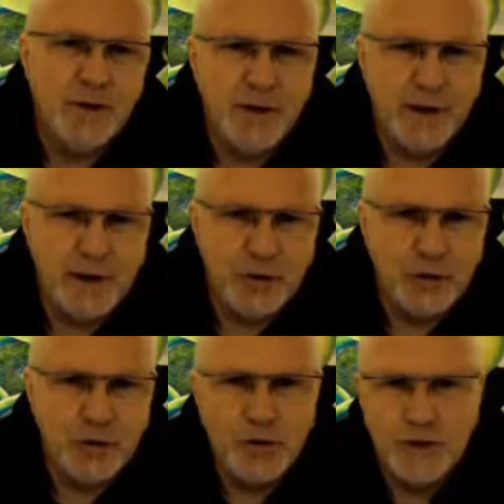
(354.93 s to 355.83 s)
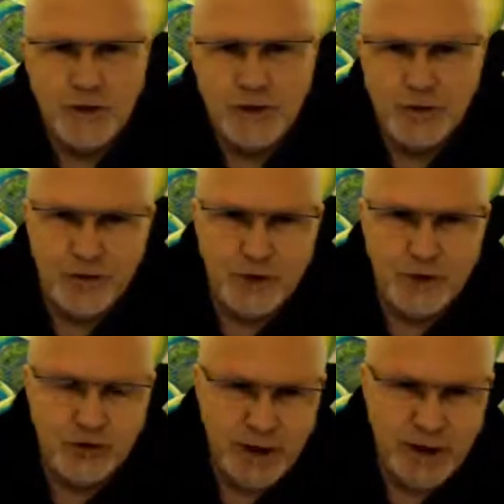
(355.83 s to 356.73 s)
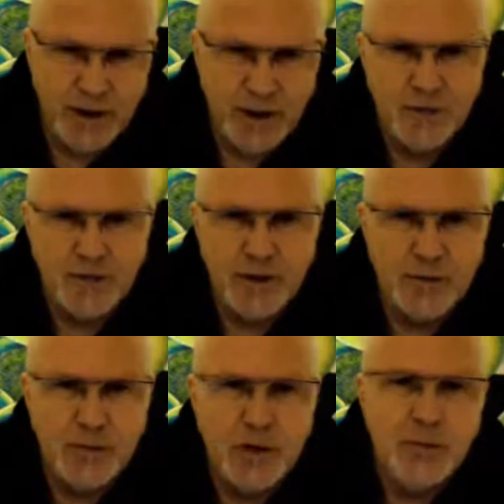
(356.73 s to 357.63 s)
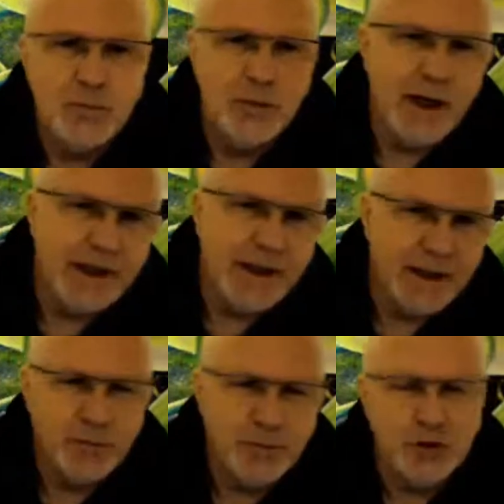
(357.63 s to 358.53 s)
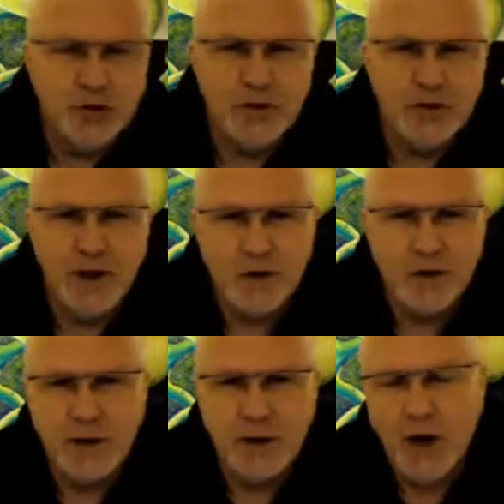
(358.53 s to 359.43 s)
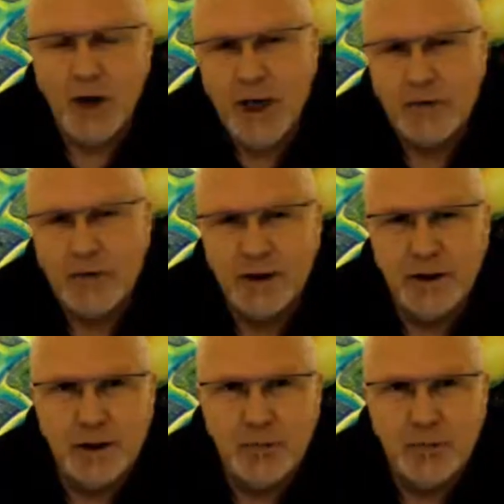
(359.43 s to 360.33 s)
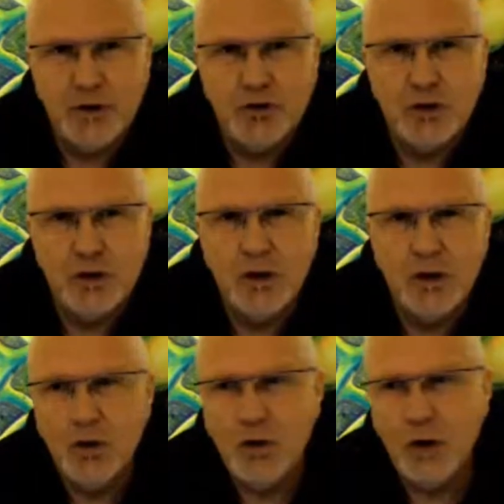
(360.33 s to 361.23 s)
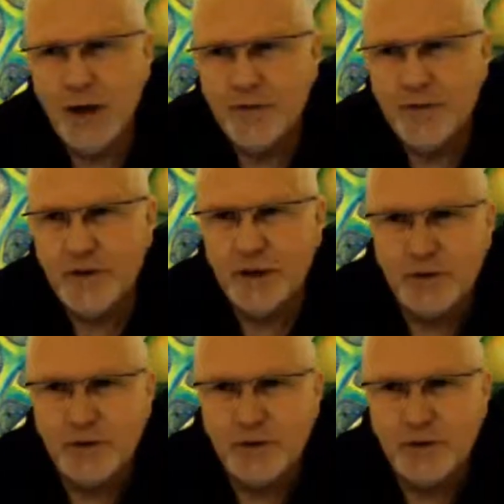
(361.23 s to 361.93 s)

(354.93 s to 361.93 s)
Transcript: They use sentences such as, my picture tells me I have an inner image, or I see it